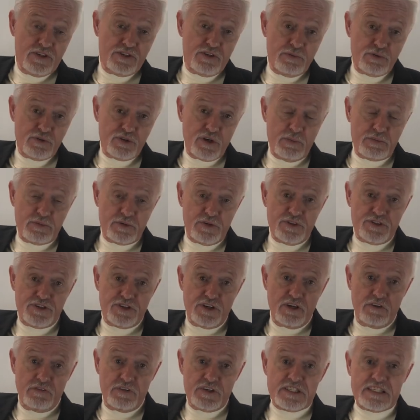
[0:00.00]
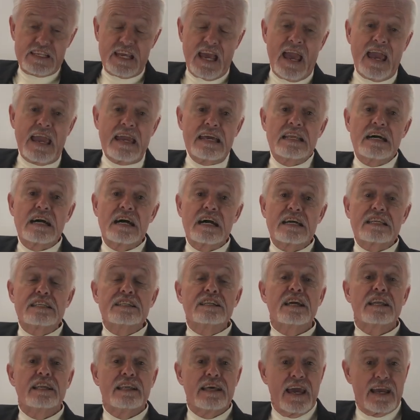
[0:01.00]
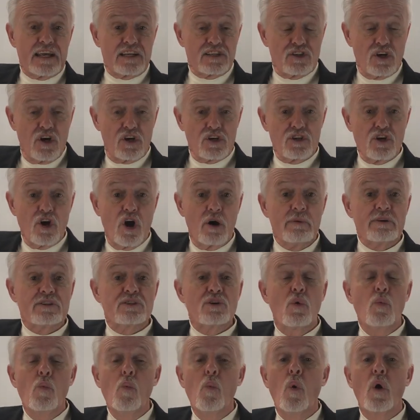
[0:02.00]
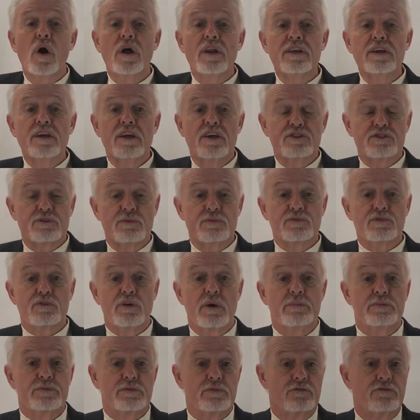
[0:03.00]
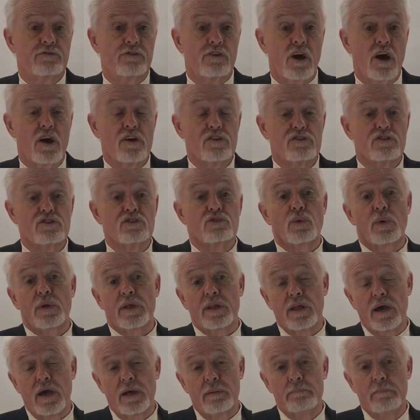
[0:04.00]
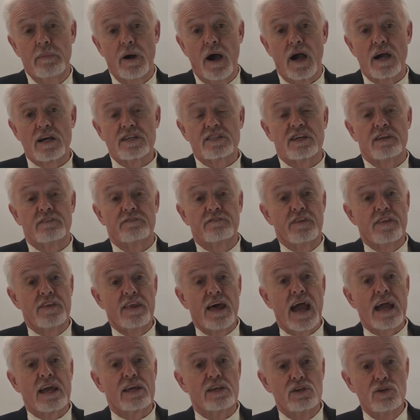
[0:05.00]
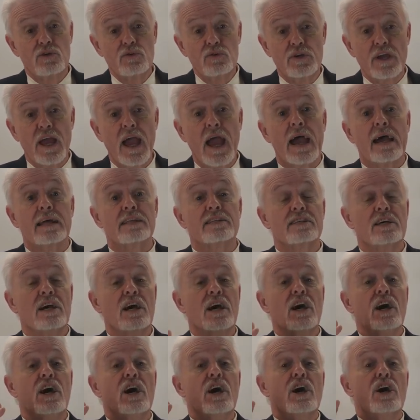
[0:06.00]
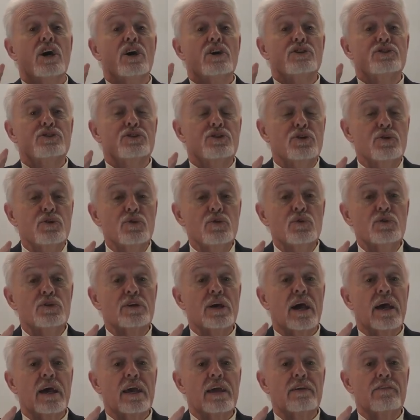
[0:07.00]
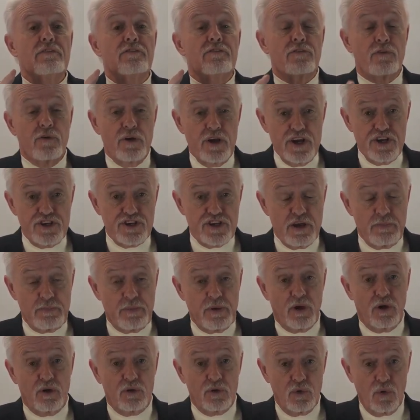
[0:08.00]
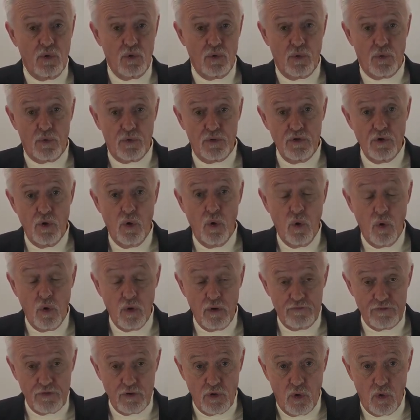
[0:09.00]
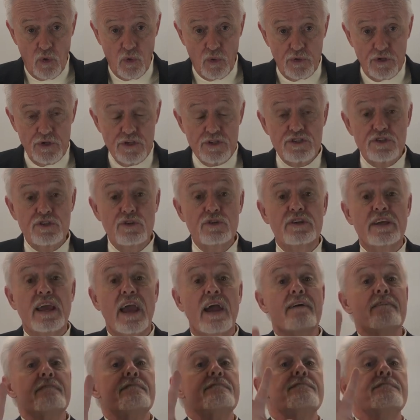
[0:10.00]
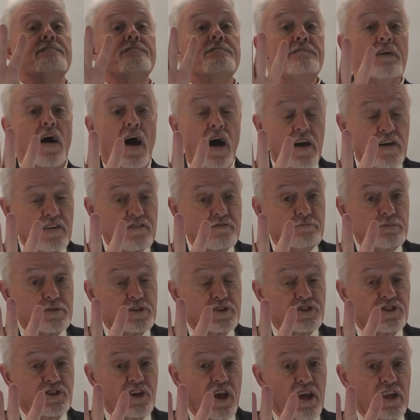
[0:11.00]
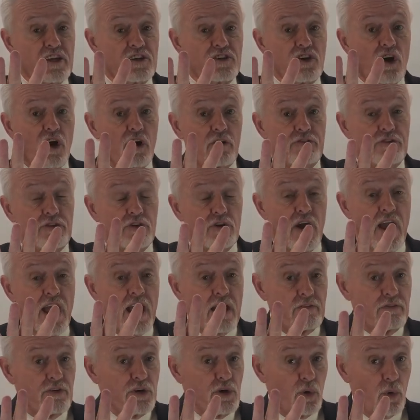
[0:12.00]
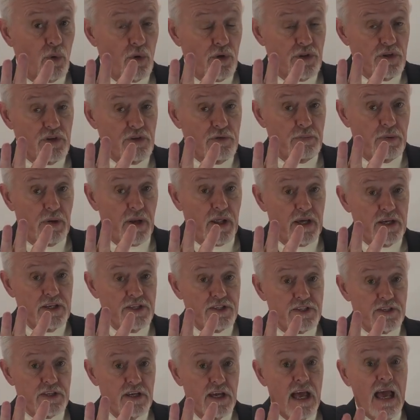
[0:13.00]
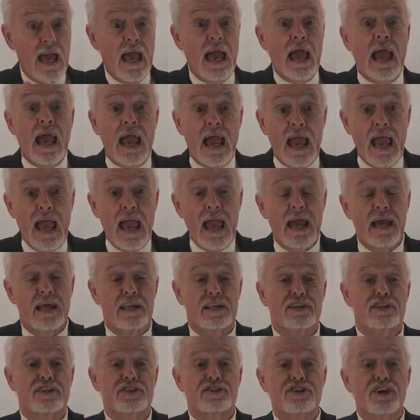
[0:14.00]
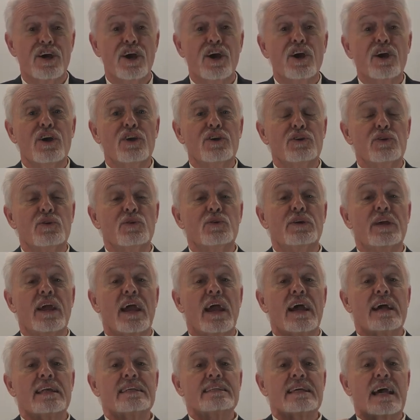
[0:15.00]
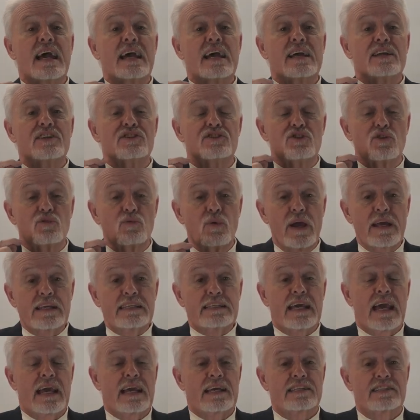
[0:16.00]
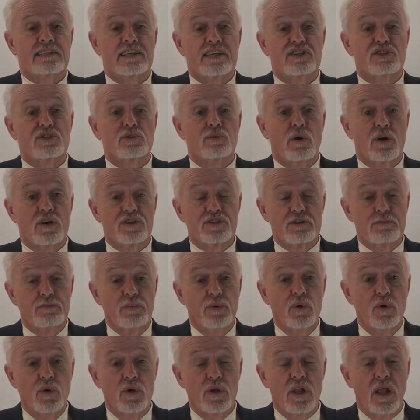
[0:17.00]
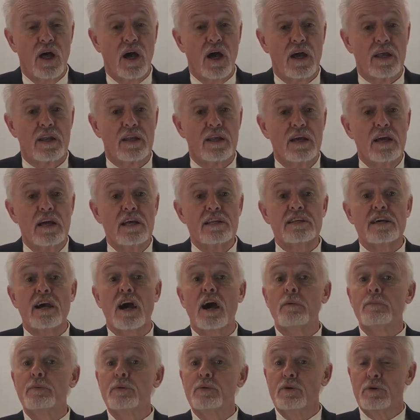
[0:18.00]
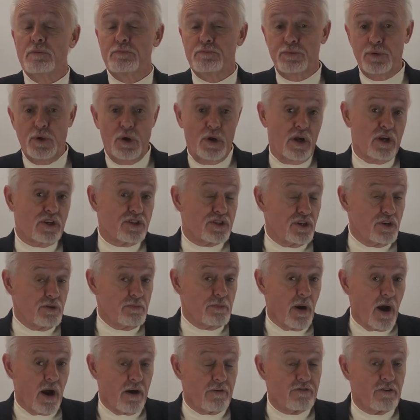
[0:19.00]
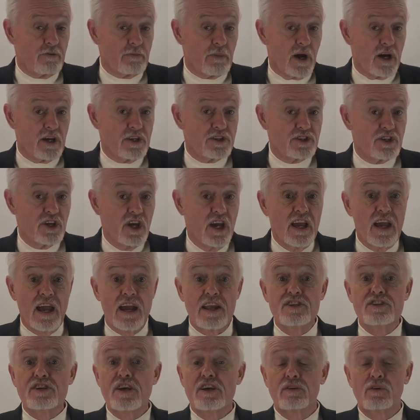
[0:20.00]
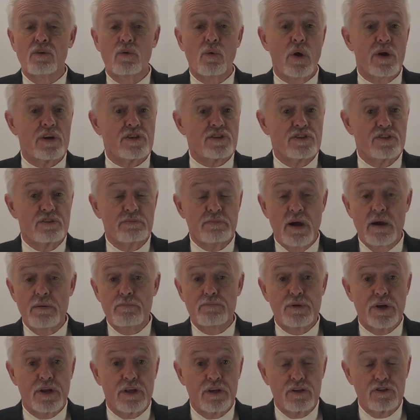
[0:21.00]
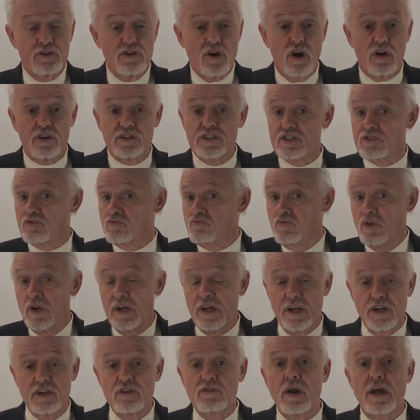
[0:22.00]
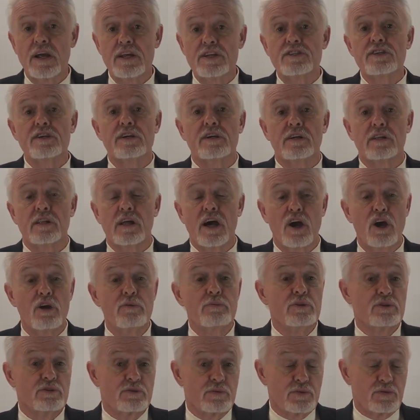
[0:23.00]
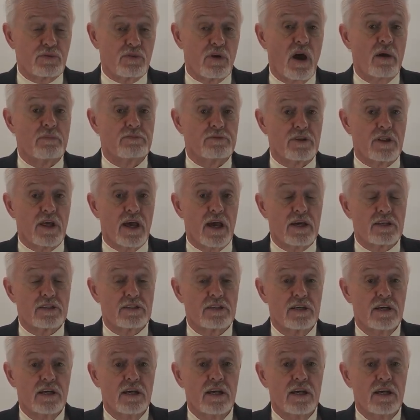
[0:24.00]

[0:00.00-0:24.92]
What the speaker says: subscription service, canineconnect.com. It's a 1-year subscription for $129. And for that, you get 2-day free shipping on all of your orders. You get 5% off your every order that you place, and you get direct access to our support line to help you with products that you buy from us and general questions about breeding your dogs. It's really a great deal. I hope you subscribe to that.